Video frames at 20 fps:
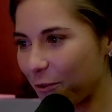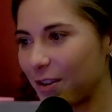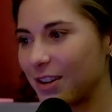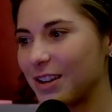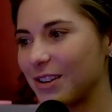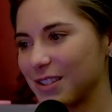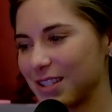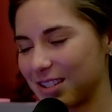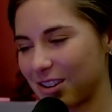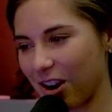And mm. he
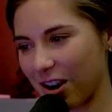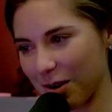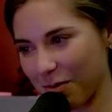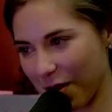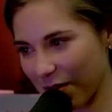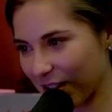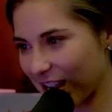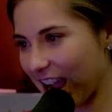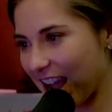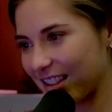was talking about
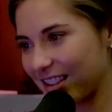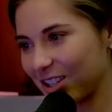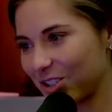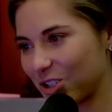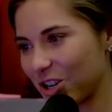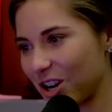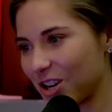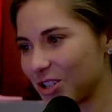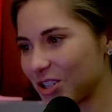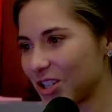the Catholic
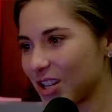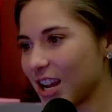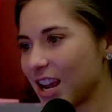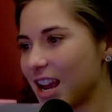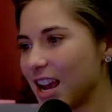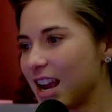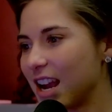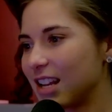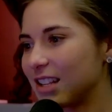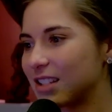Church. Mm.
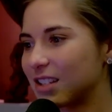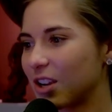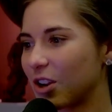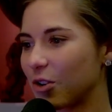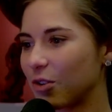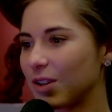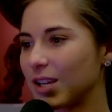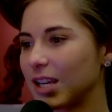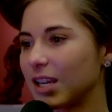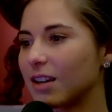And so
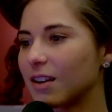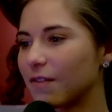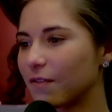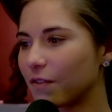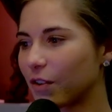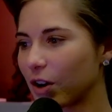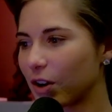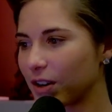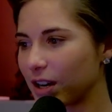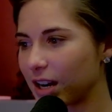he
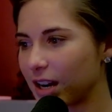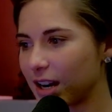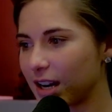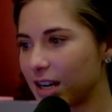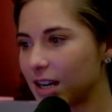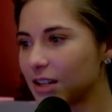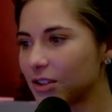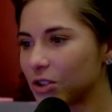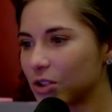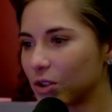
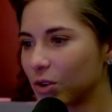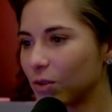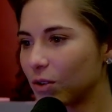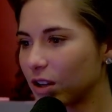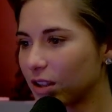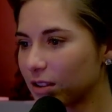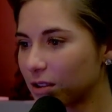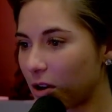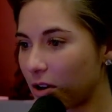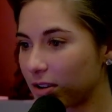converted to
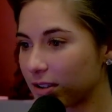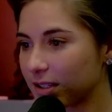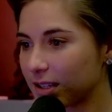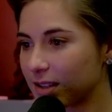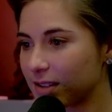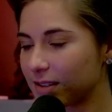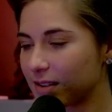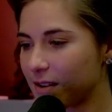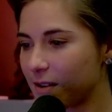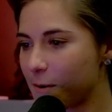
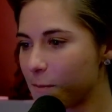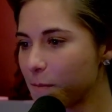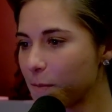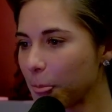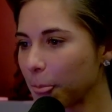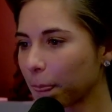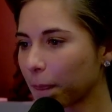Catholicism.